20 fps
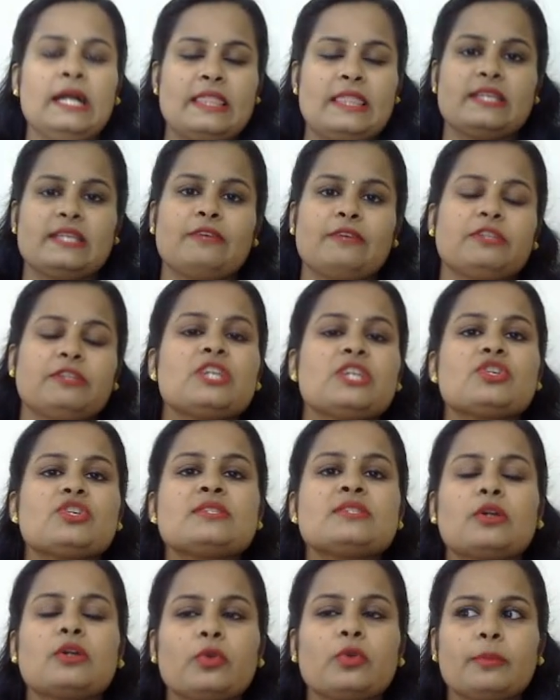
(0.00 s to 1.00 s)
The definitions
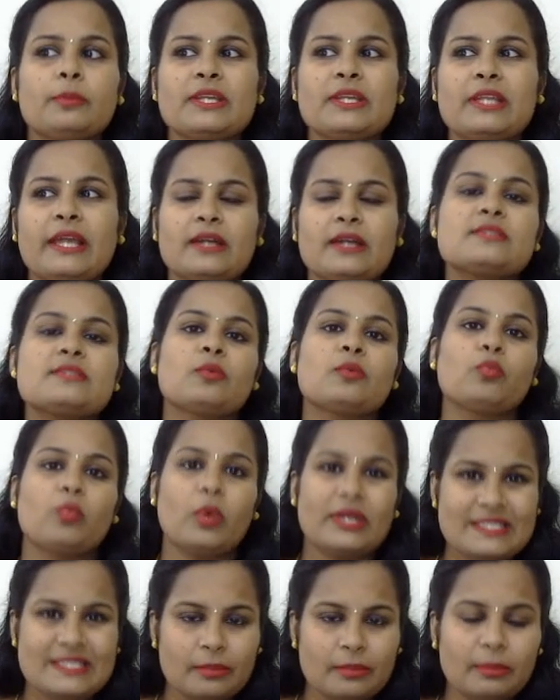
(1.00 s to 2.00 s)
are going to be like
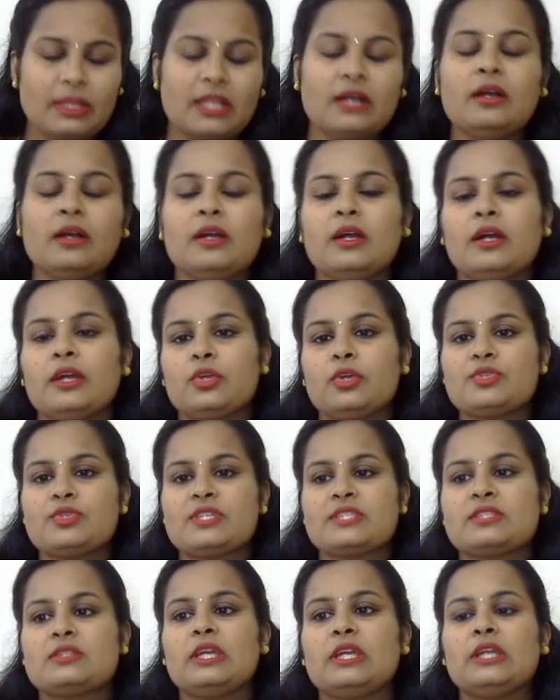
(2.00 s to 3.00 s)
somewhat similar. You
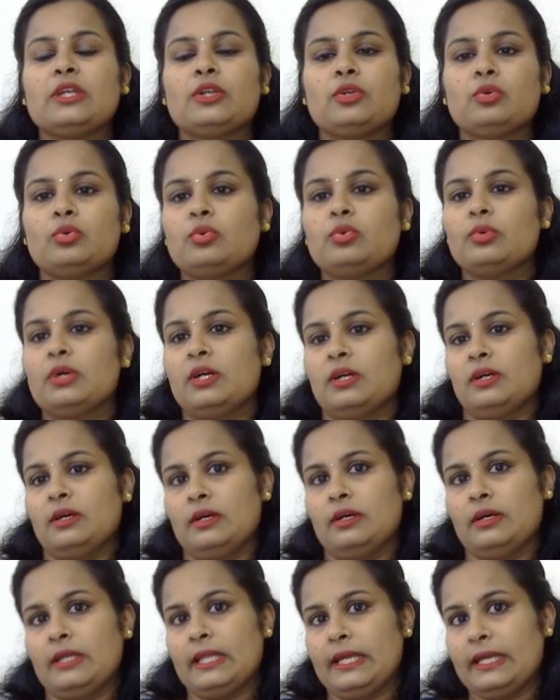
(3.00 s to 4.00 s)
just need to
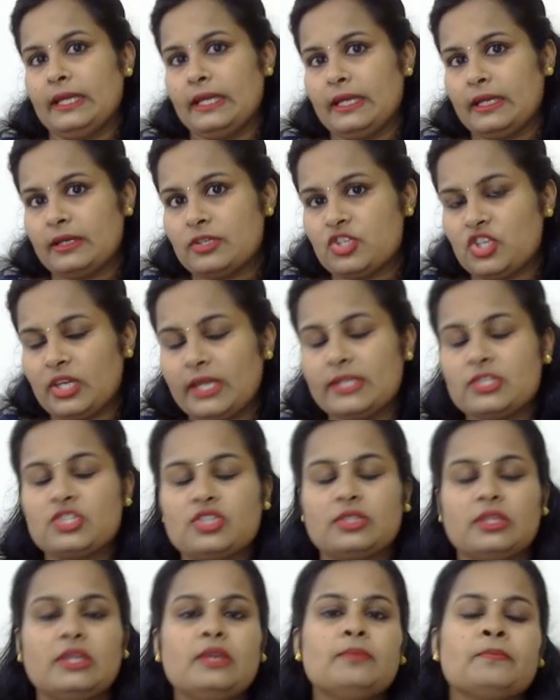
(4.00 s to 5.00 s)
like change
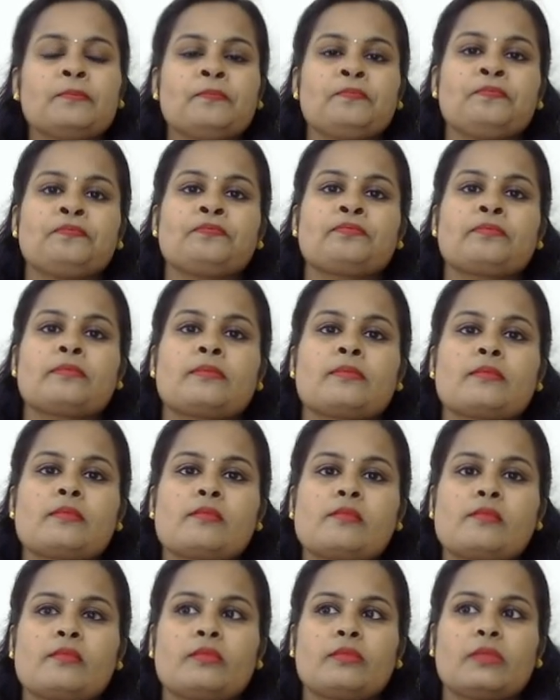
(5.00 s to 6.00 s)
the
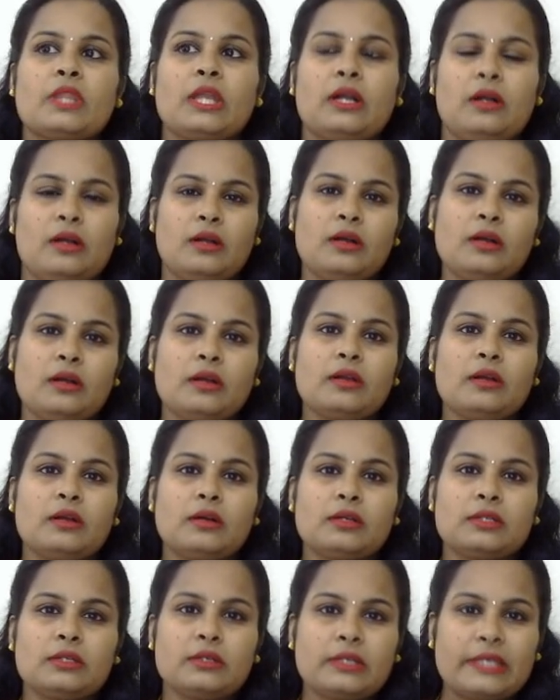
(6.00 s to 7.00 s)
um,
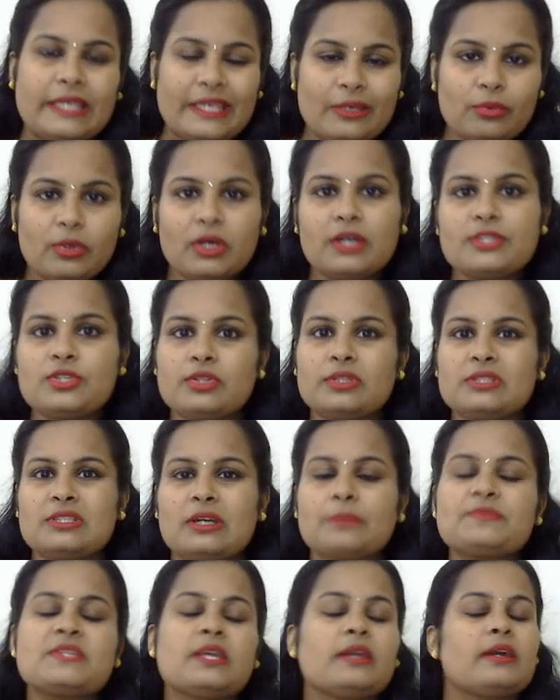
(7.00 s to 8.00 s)
keywords or the
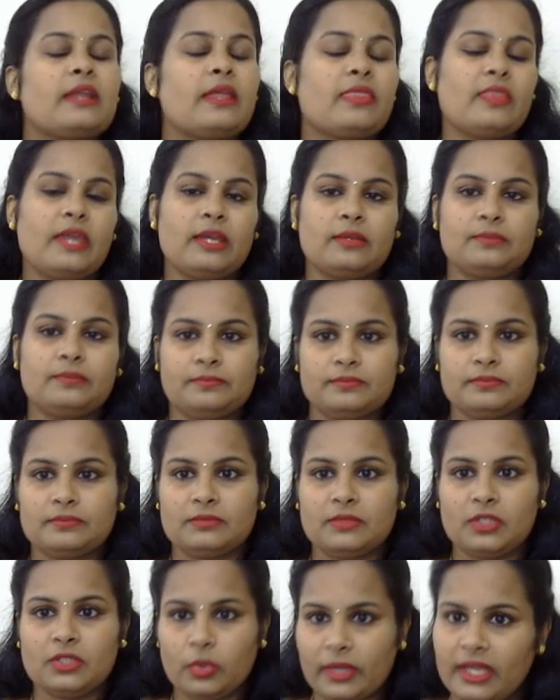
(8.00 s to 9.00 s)
terms here and
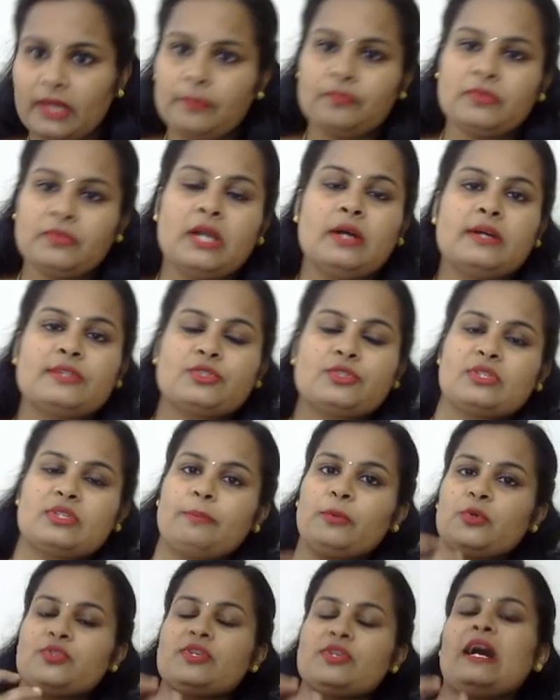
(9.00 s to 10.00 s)
there. Okay, so
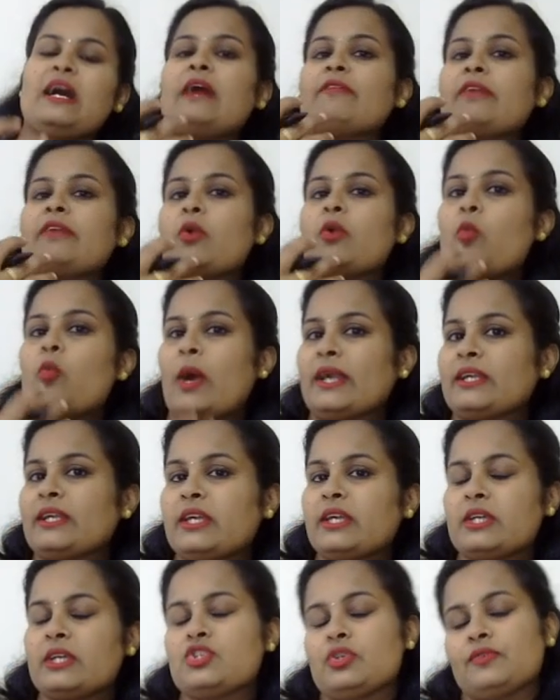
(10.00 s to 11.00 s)
suppose you're having 1
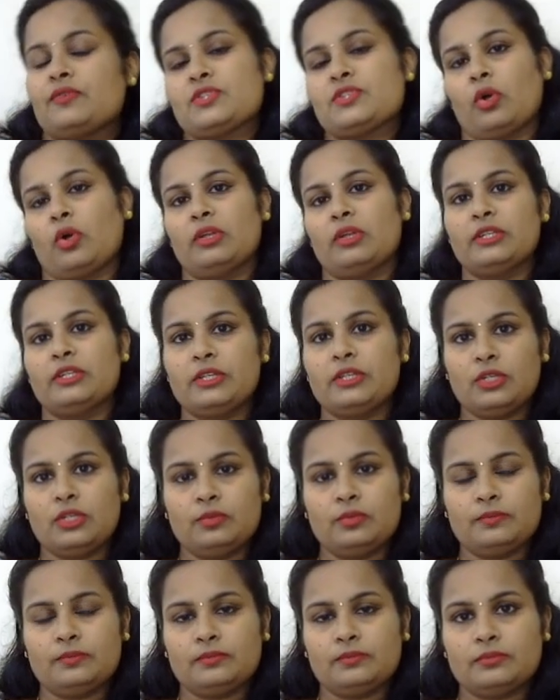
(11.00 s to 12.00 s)
kg of solid in you.
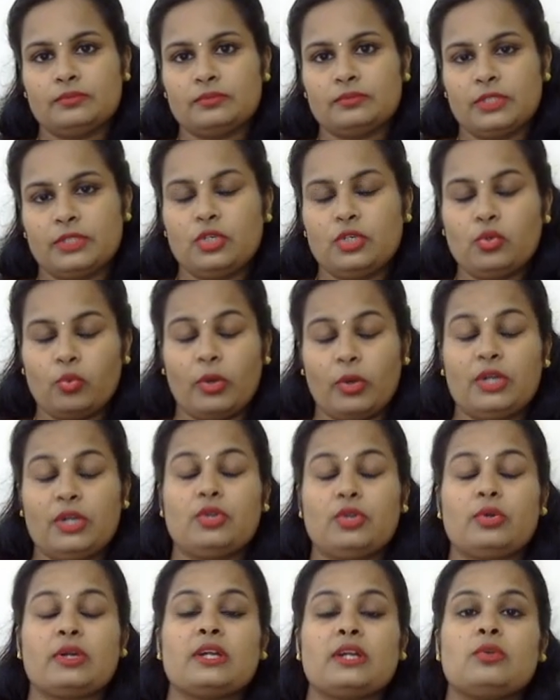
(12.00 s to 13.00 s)
You want
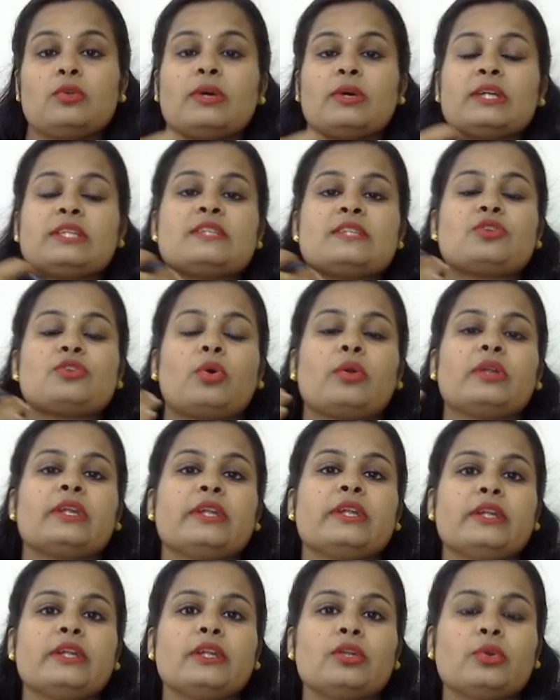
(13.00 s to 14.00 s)
to convert that solid
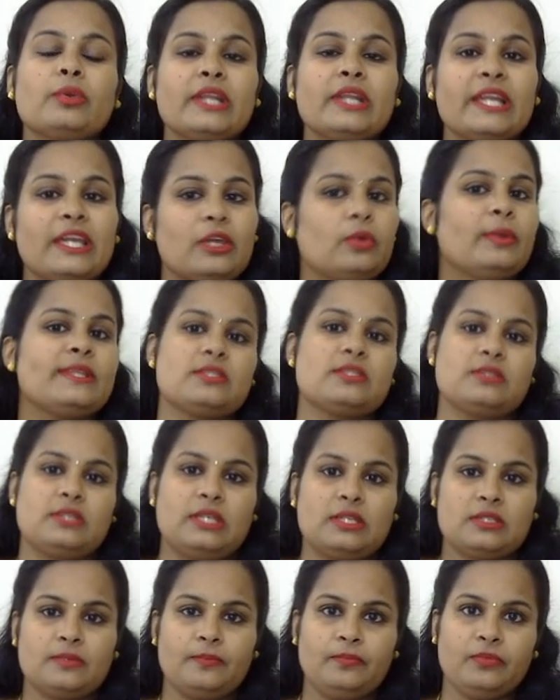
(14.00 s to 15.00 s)
into liquid state.